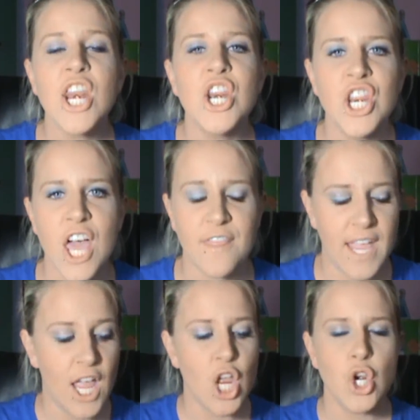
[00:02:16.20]

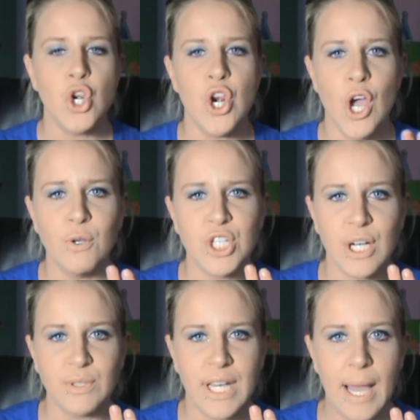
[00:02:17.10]
Nothing. No
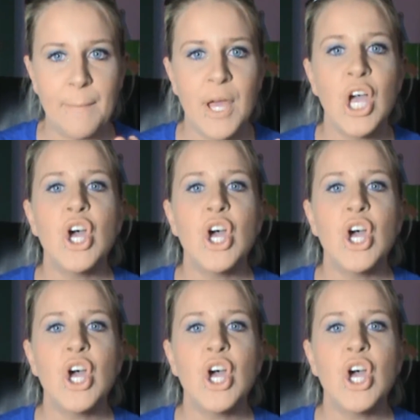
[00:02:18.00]
jail time.